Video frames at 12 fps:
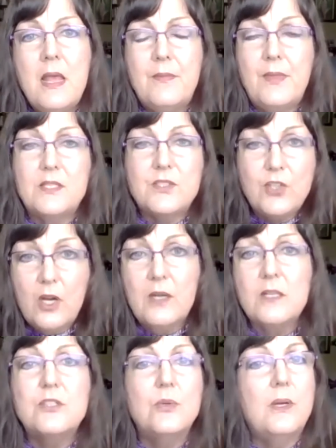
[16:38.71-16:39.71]
They start
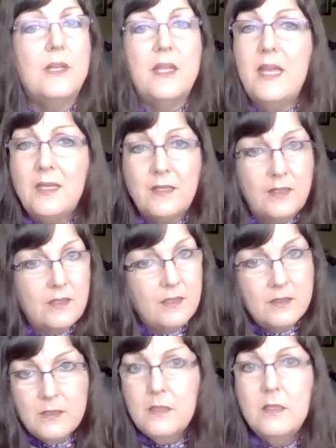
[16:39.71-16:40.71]
into a
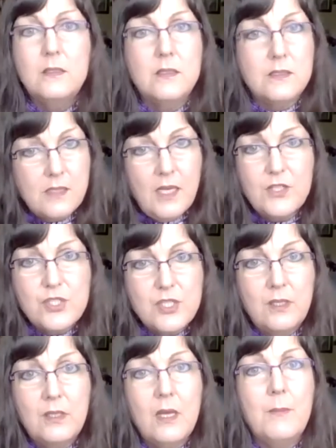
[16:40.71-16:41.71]
heated
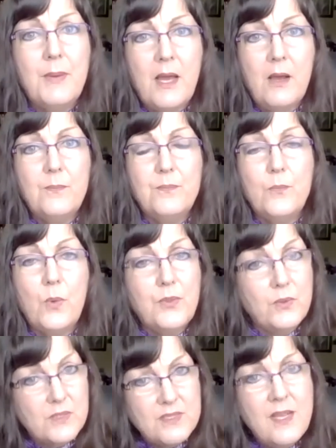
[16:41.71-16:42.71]
discussion about
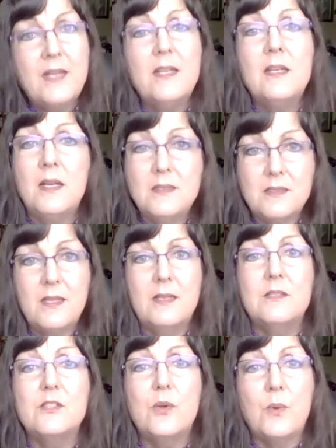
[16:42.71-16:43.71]
whether it's 99
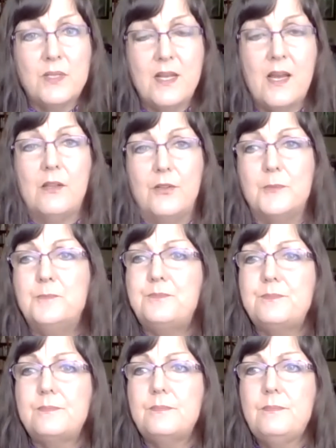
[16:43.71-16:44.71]
cents or $1.
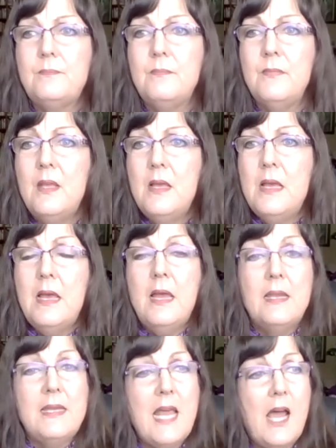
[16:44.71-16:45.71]

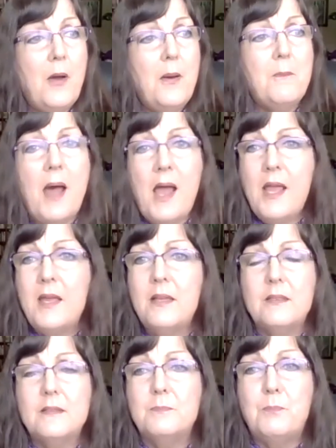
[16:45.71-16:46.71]
Now,
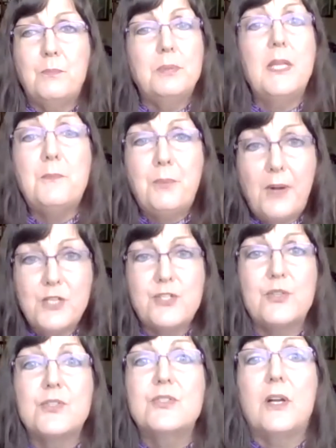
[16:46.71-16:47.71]
my blood
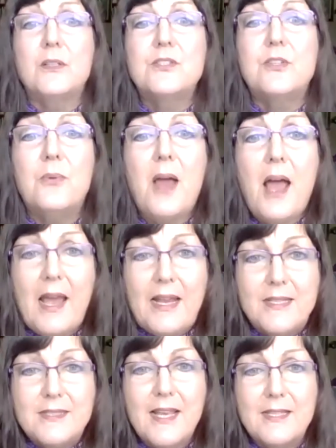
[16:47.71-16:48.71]
pressure starts to
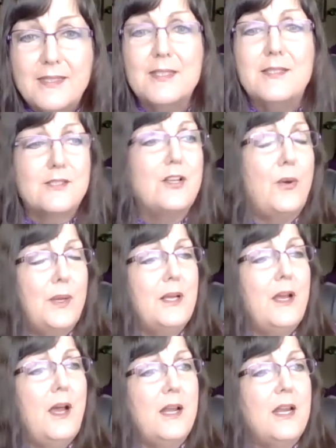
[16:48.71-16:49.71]
rise as this is going
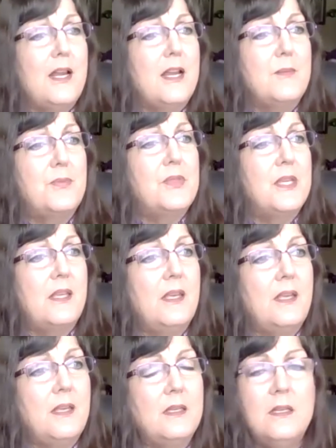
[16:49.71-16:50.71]
on, and I'm thinking,
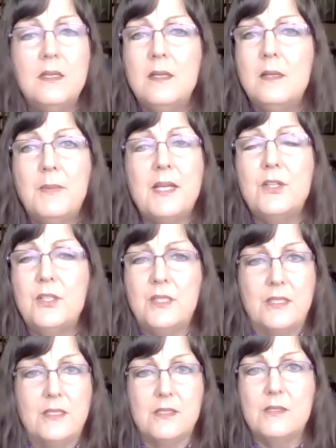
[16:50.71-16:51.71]
my
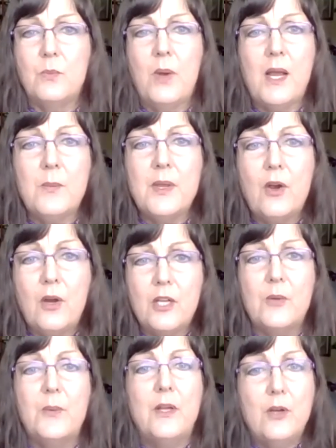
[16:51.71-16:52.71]
goodness, why are we arguing
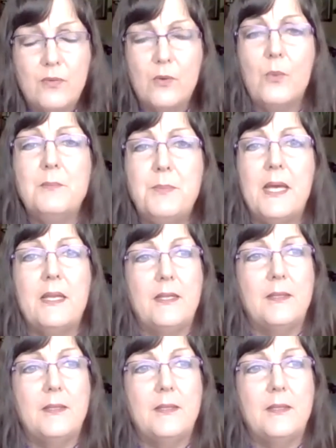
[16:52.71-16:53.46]
over 1 penny?